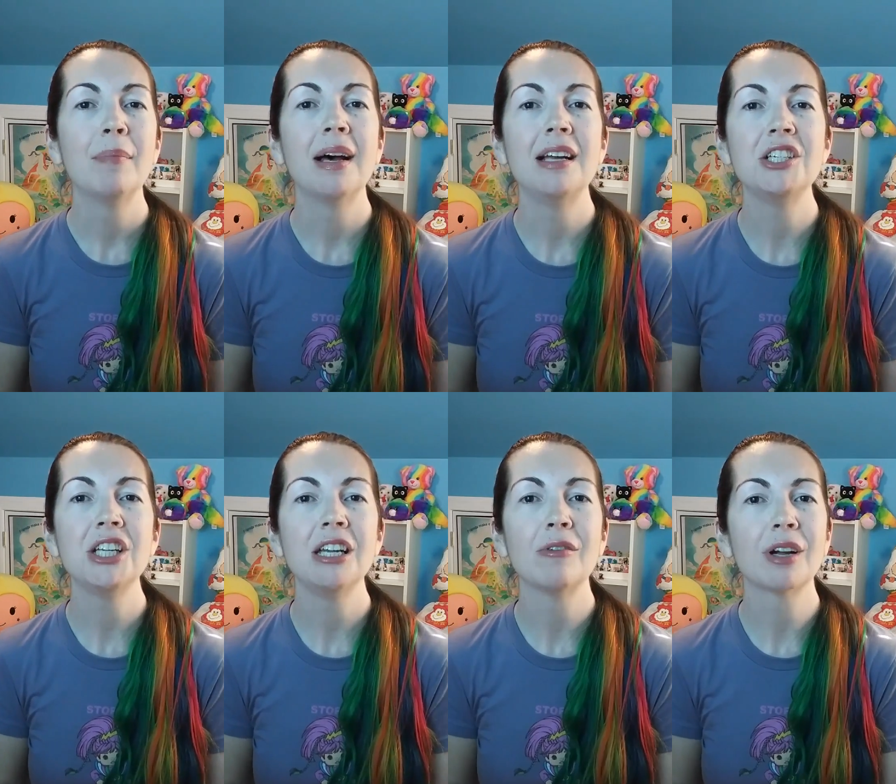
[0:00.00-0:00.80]
but
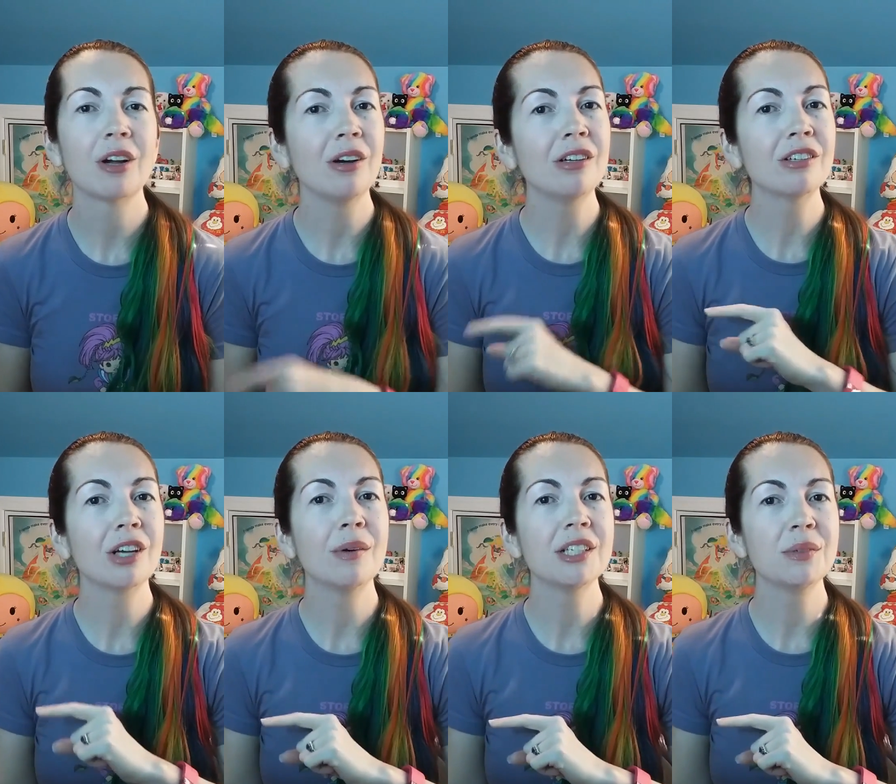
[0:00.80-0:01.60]
she
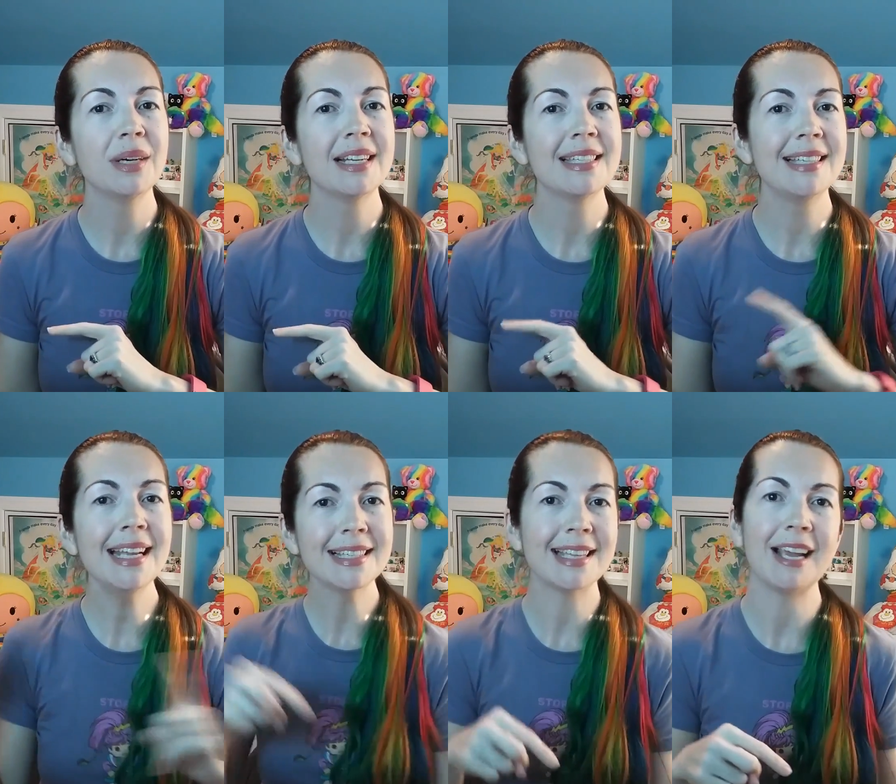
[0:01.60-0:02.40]
recalled going to an
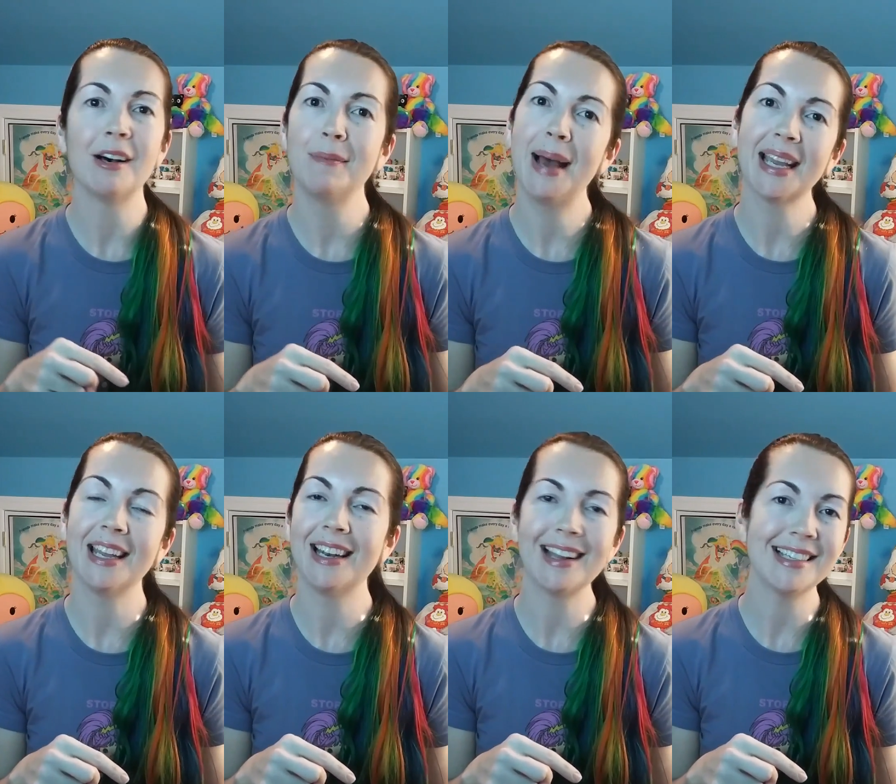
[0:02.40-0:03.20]
estate sale back
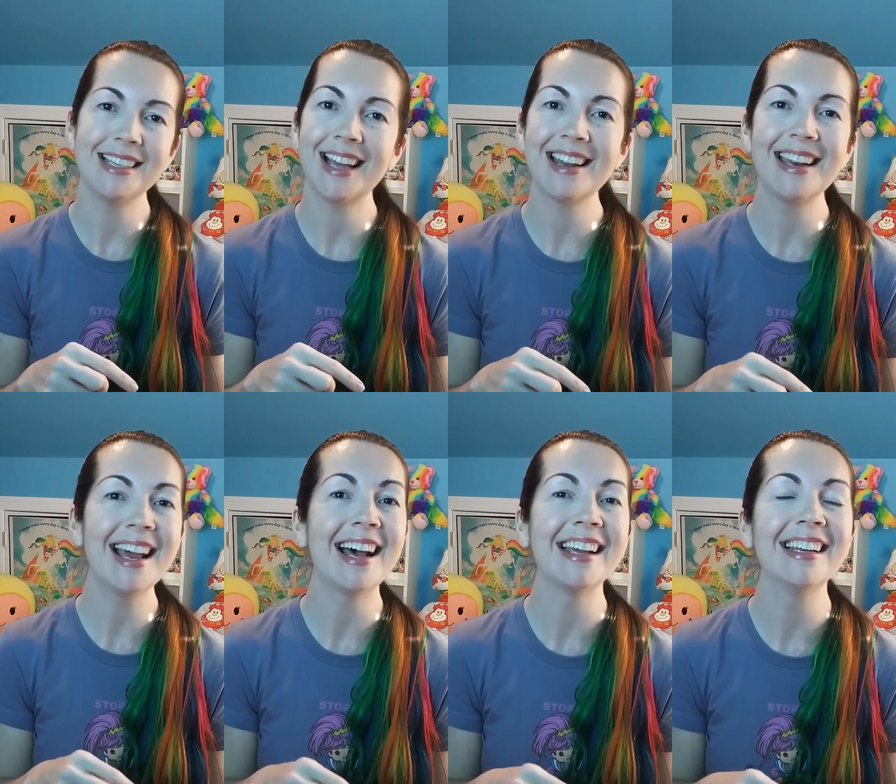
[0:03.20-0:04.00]
in
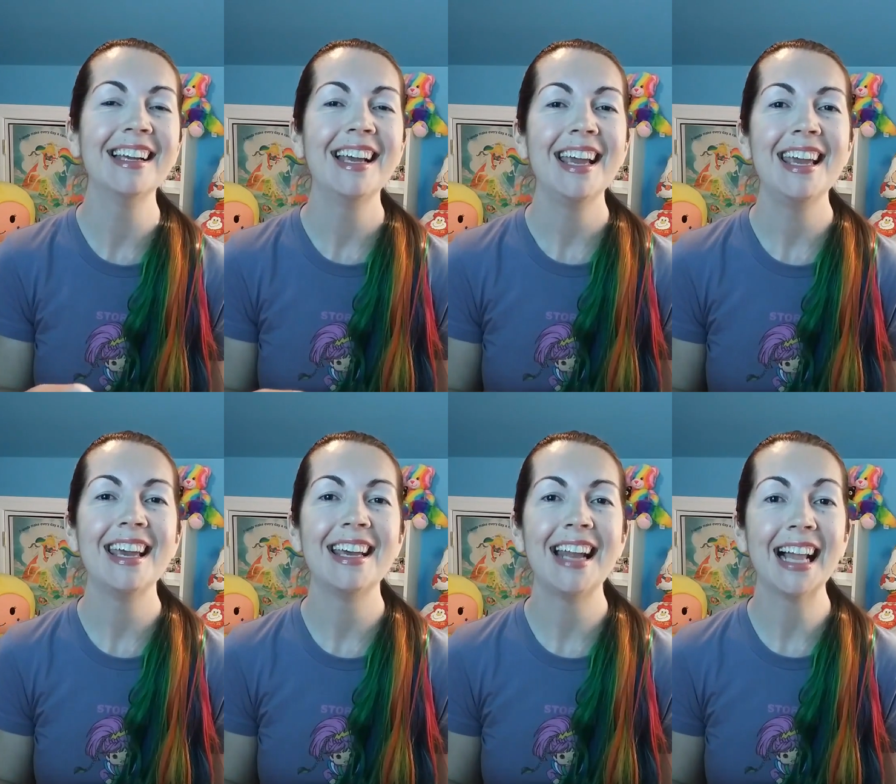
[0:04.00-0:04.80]
1999
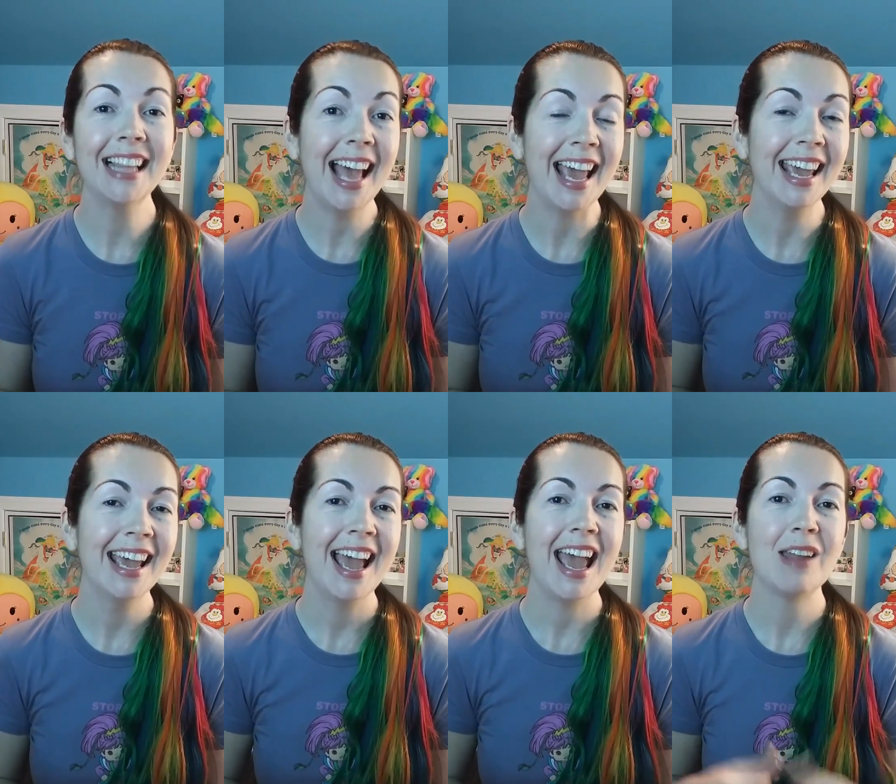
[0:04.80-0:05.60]
in LA
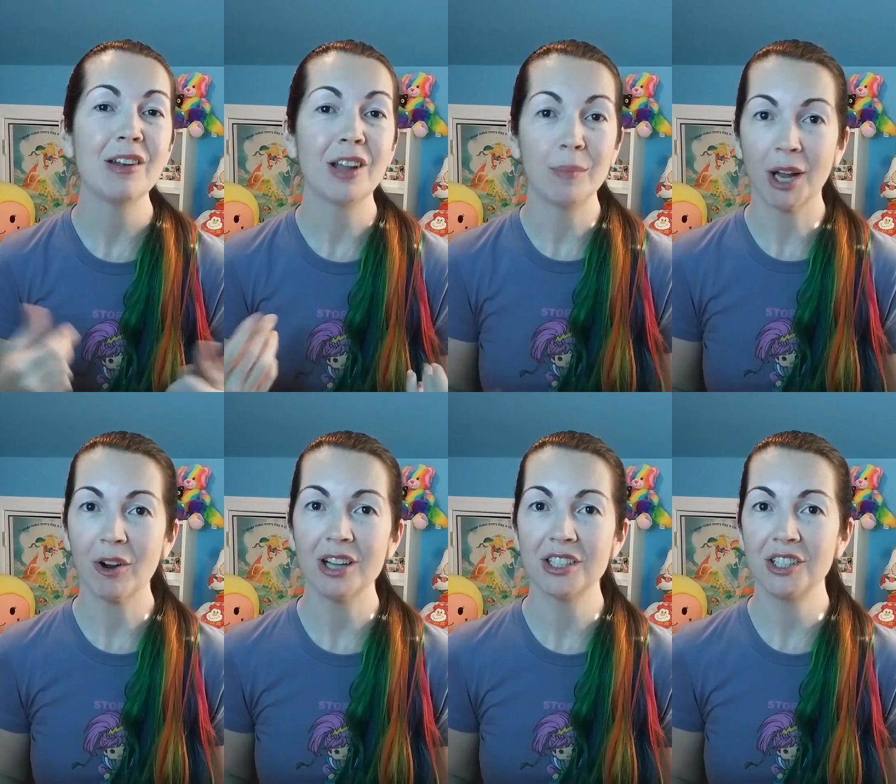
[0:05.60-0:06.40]
and coming
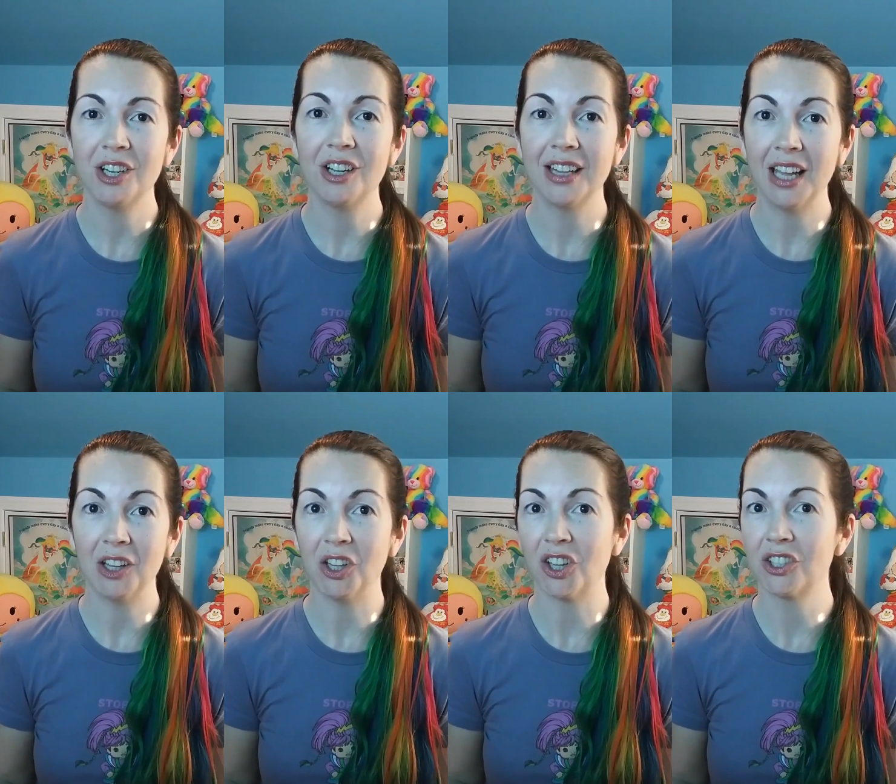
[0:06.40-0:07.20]
across a doll that
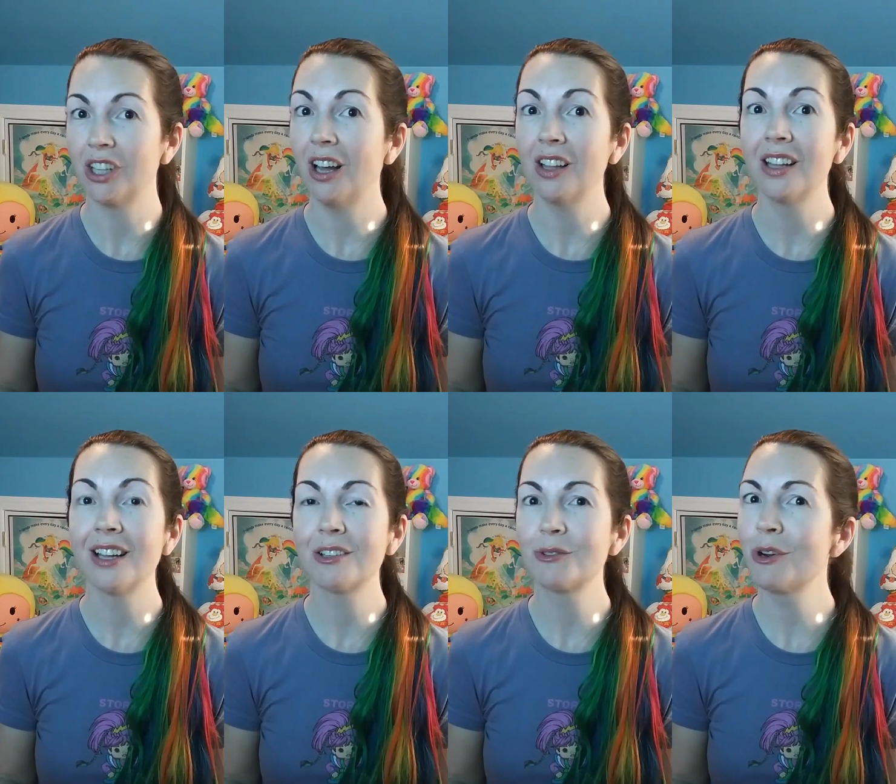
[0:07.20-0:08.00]
looked a lot
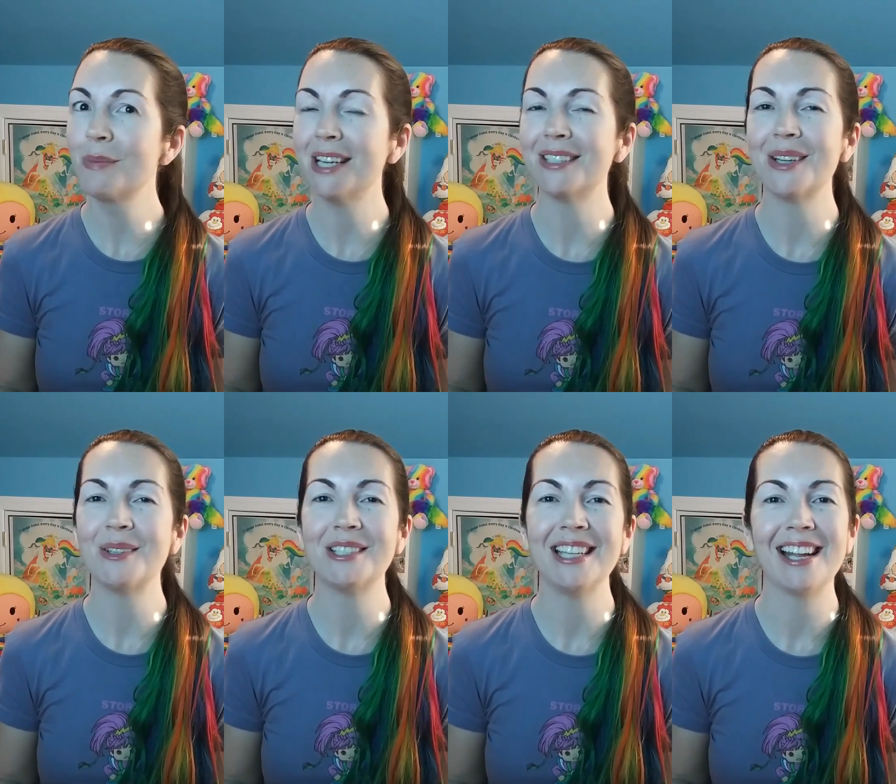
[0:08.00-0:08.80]
like Stormy,
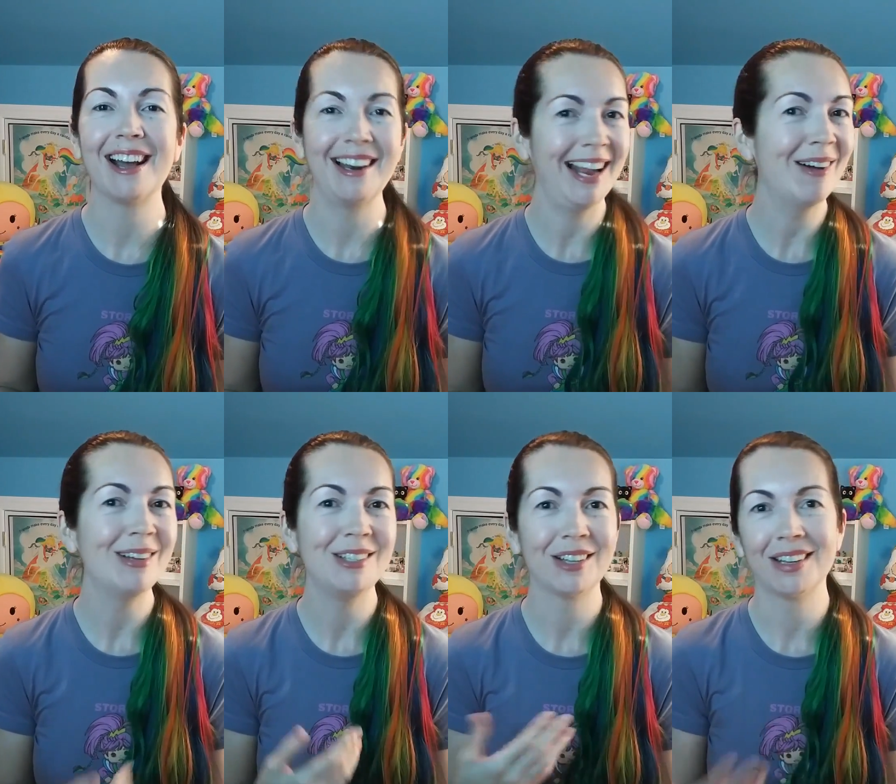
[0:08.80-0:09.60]
so she got it
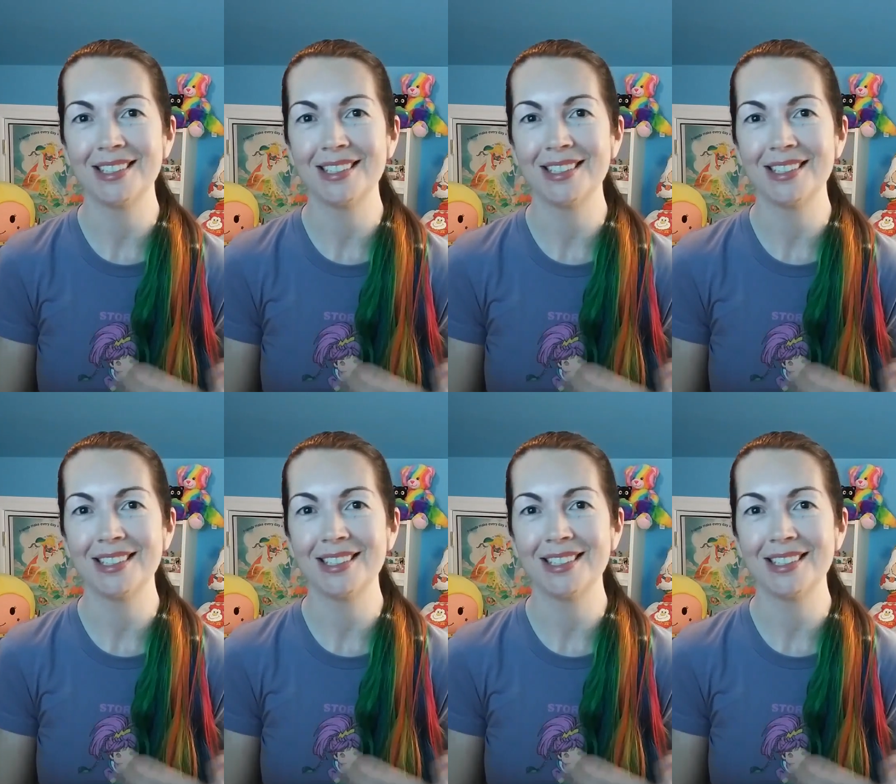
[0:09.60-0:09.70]
out and took